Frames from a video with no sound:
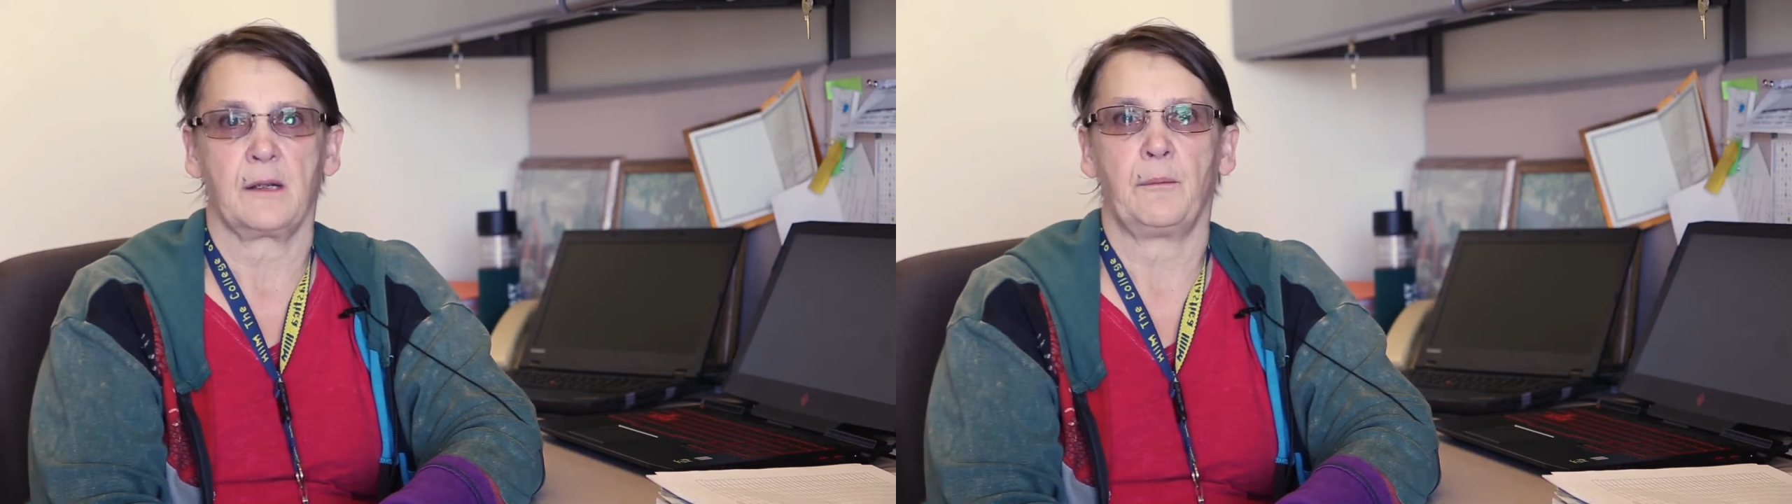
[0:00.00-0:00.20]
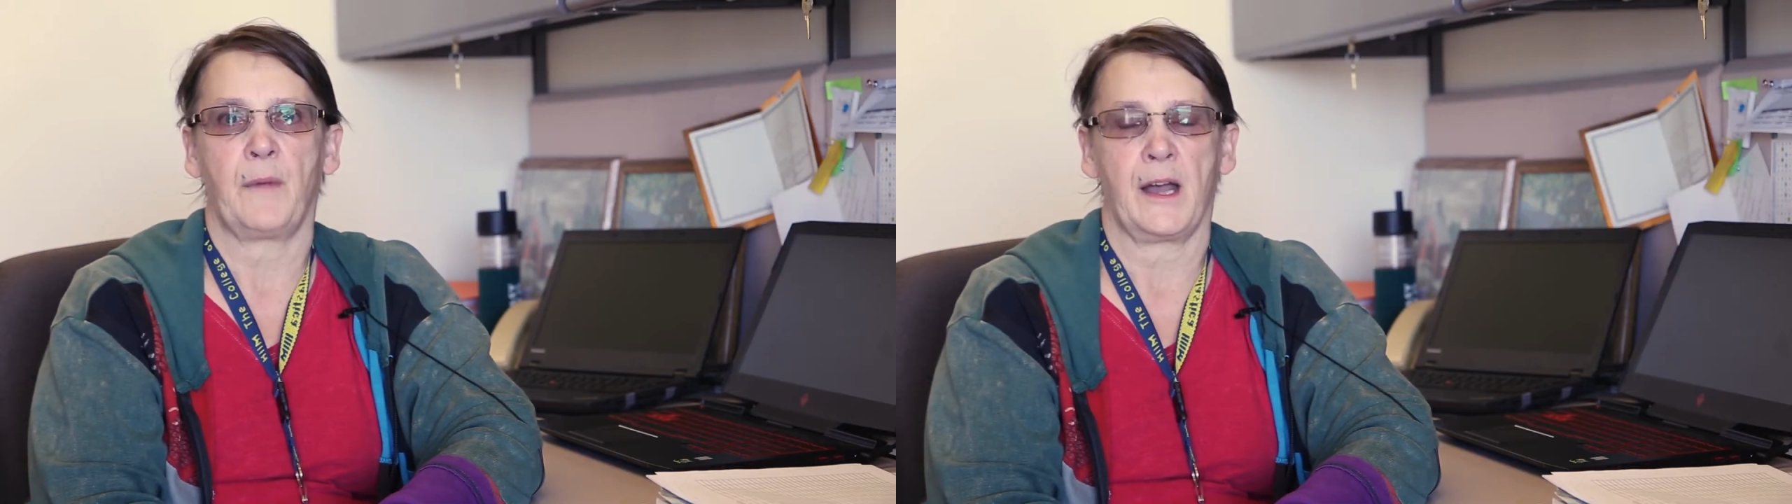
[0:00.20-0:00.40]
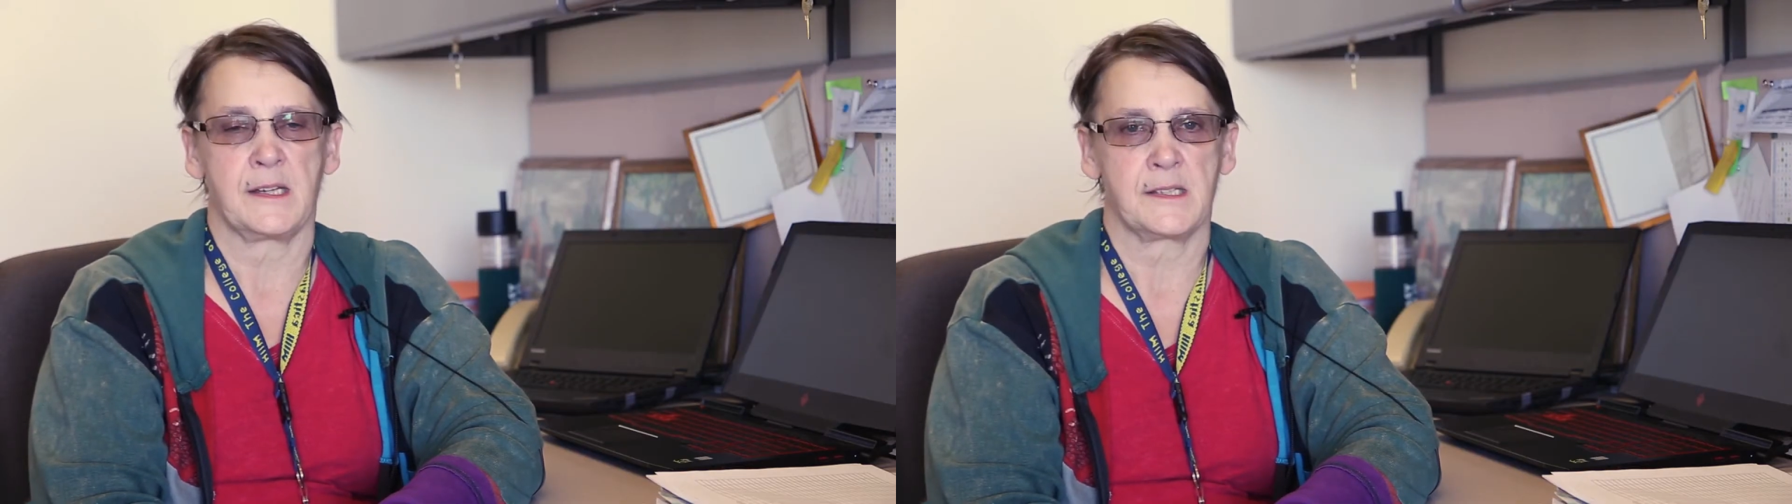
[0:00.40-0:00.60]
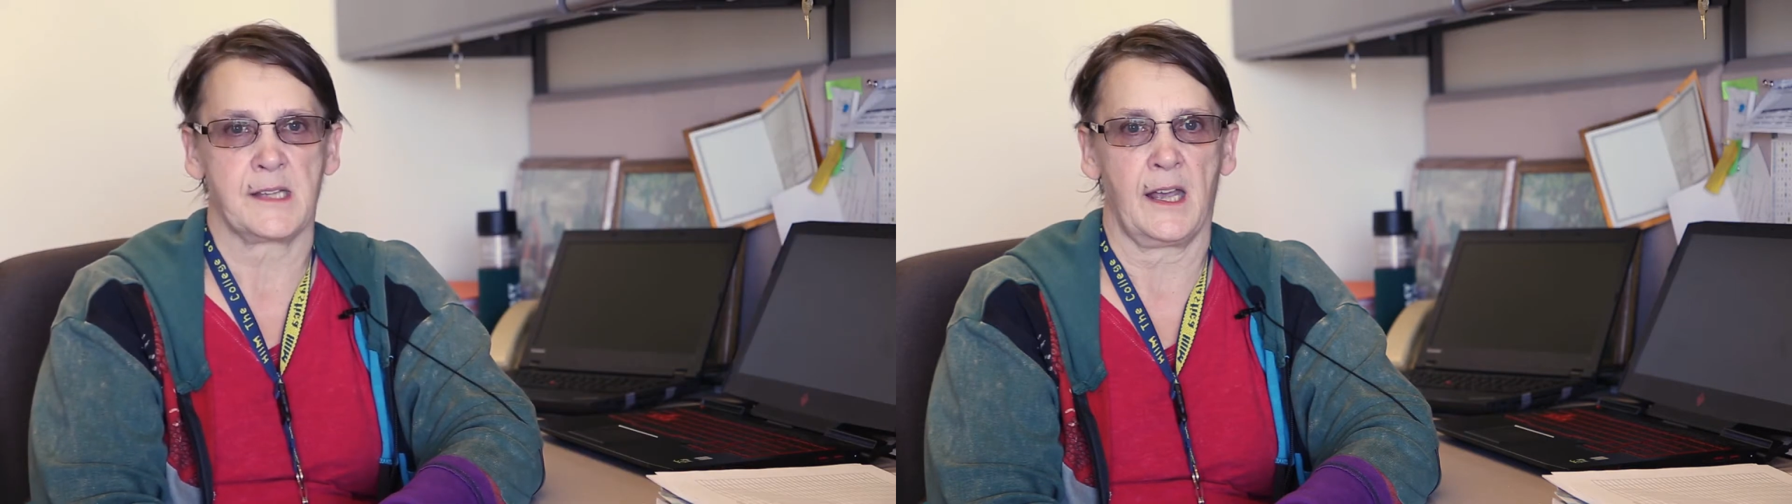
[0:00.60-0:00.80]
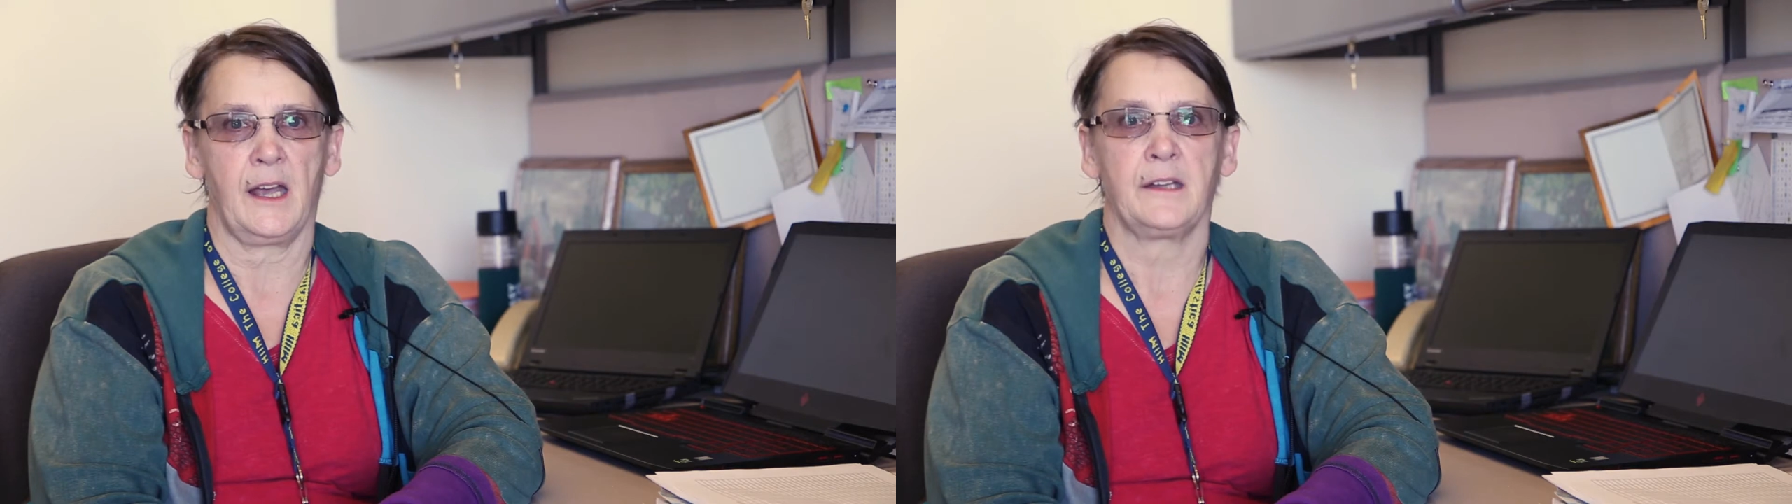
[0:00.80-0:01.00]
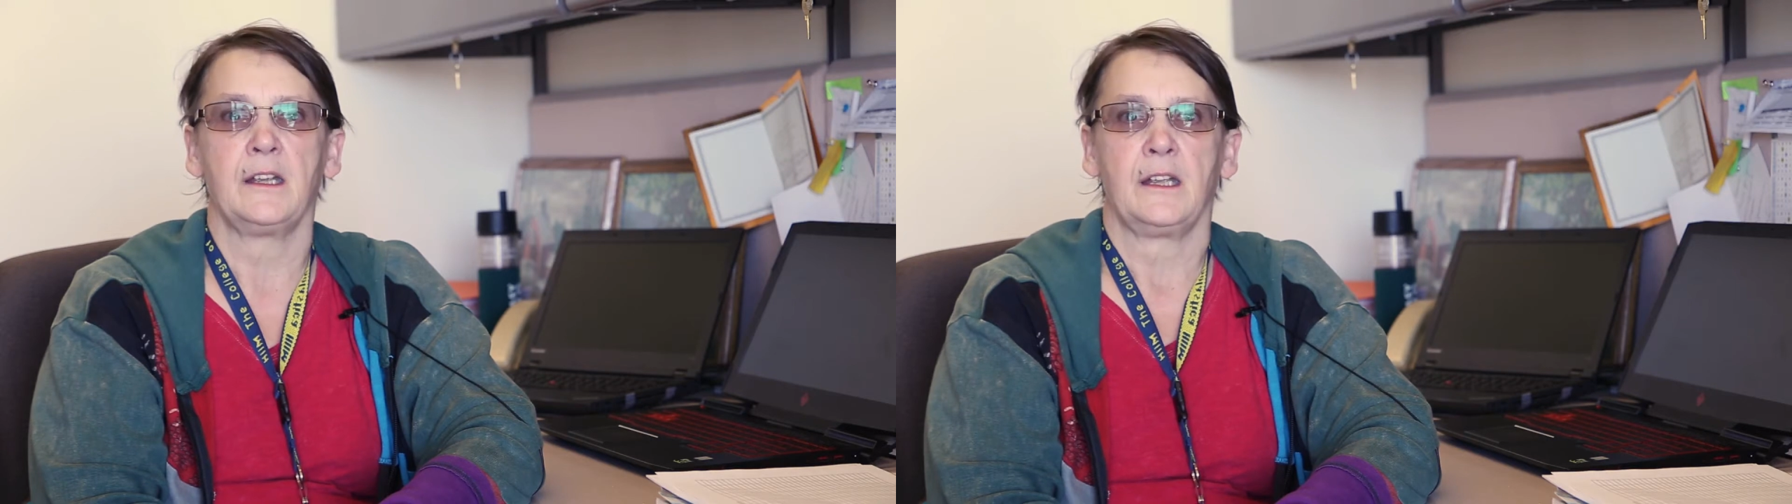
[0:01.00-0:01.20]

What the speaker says: mindset,